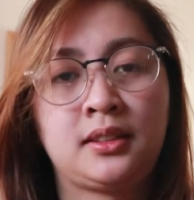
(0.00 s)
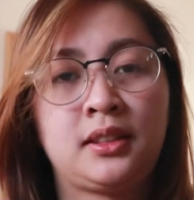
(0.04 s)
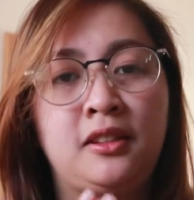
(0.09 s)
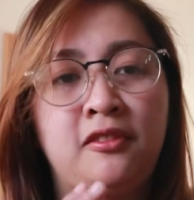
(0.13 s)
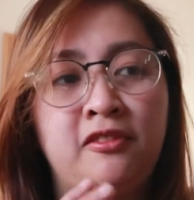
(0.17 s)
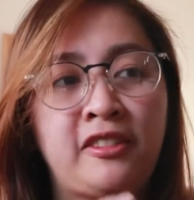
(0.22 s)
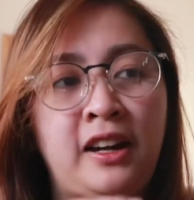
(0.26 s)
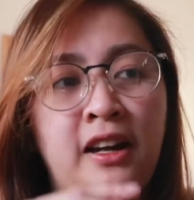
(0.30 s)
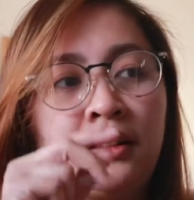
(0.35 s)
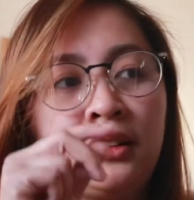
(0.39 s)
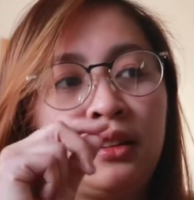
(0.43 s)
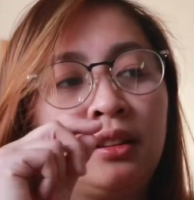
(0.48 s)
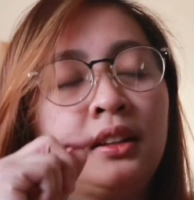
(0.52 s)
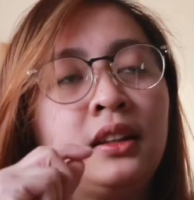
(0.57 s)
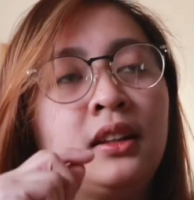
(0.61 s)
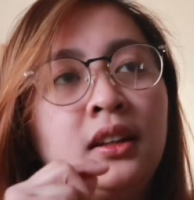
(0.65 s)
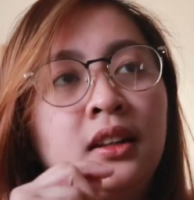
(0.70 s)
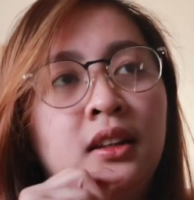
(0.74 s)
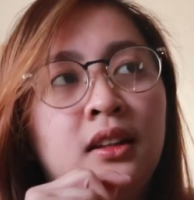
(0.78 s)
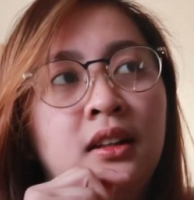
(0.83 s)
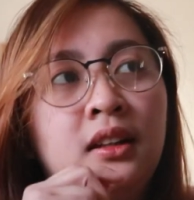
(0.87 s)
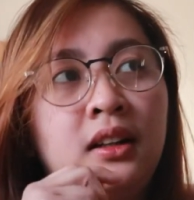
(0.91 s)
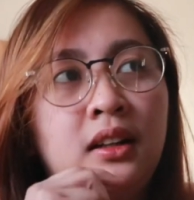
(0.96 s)
In fact,
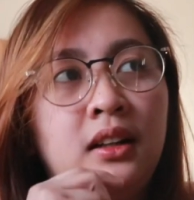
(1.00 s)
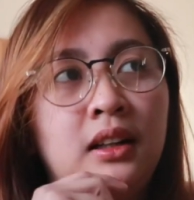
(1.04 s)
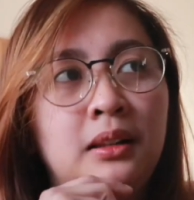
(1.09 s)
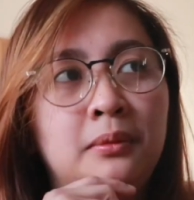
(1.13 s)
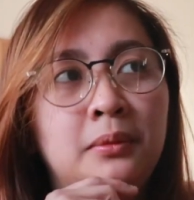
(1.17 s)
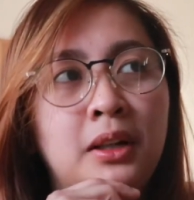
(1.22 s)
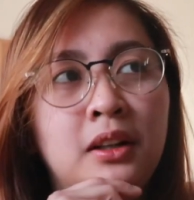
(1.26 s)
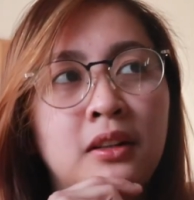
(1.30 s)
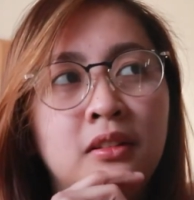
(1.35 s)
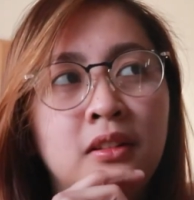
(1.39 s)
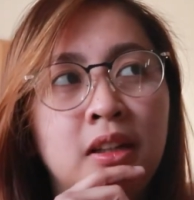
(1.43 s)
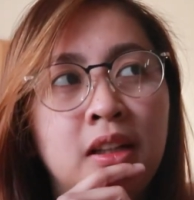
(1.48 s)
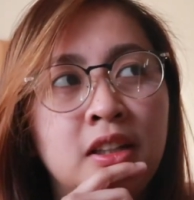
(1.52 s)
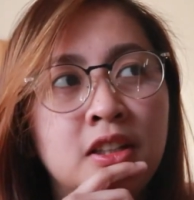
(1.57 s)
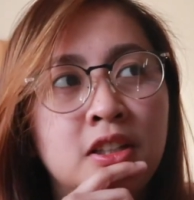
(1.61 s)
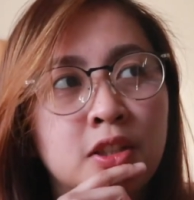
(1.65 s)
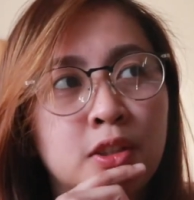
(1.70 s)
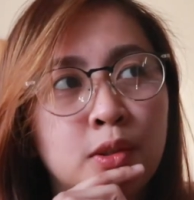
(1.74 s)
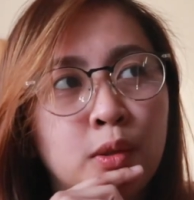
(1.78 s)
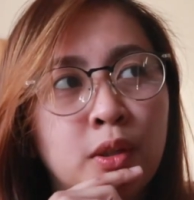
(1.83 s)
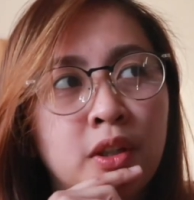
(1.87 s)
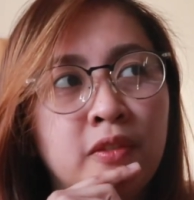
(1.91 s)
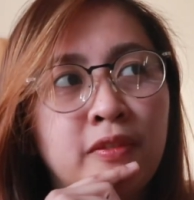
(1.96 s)
I'm not really
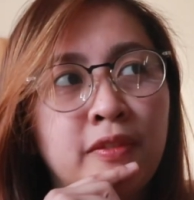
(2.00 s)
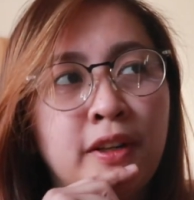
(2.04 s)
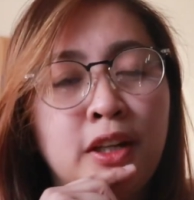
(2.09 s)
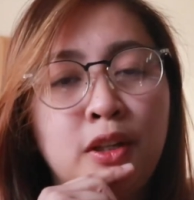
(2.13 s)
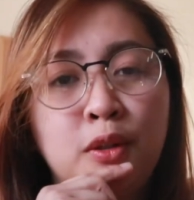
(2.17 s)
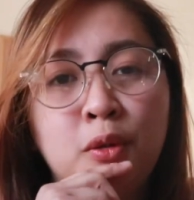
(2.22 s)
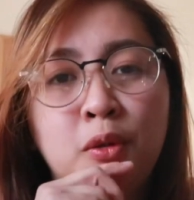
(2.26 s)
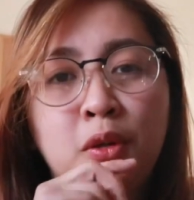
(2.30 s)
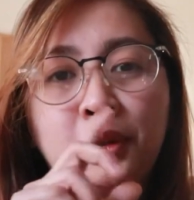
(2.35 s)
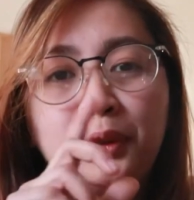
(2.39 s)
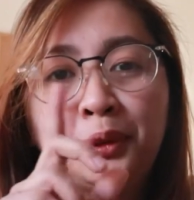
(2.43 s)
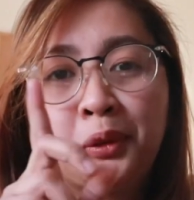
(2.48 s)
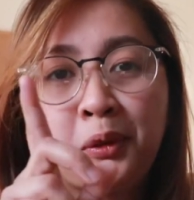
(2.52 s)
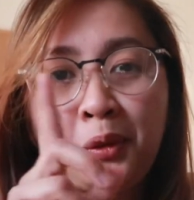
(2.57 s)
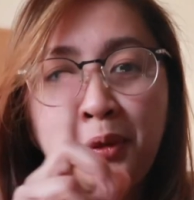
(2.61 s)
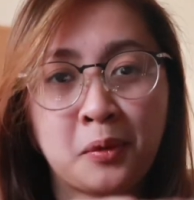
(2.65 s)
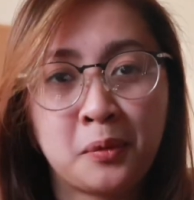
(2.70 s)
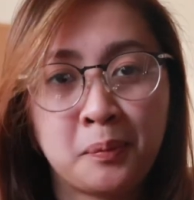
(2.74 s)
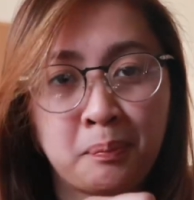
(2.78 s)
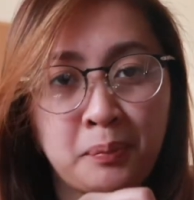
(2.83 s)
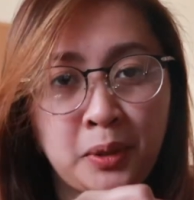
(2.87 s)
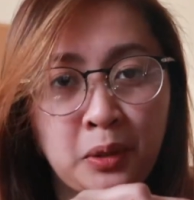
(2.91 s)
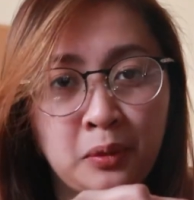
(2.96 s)
sure if I know how to
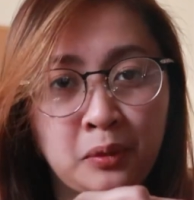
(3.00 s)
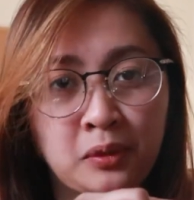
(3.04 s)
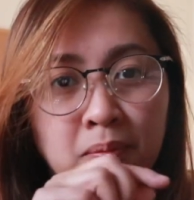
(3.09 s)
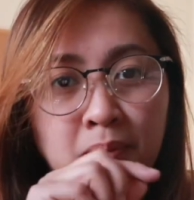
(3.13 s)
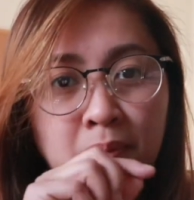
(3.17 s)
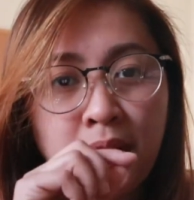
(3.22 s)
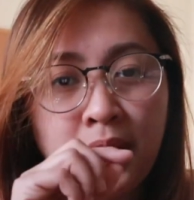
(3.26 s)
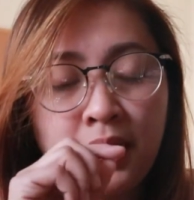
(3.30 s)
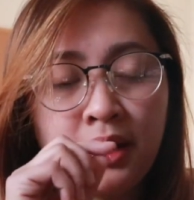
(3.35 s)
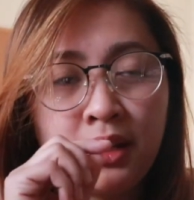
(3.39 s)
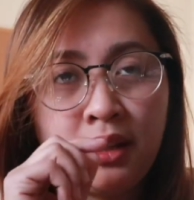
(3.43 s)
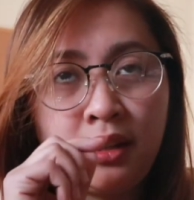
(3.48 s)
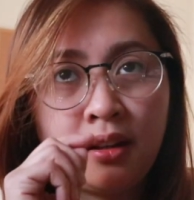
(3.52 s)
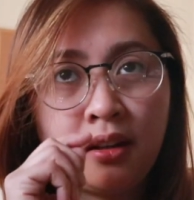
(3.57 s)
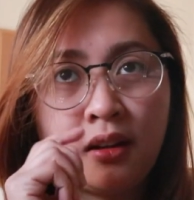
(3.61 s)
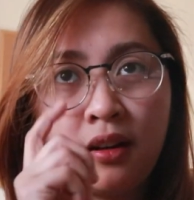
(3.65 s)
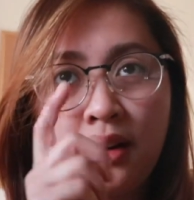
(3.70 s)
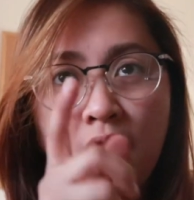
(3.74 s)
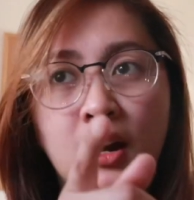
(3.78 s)
compute my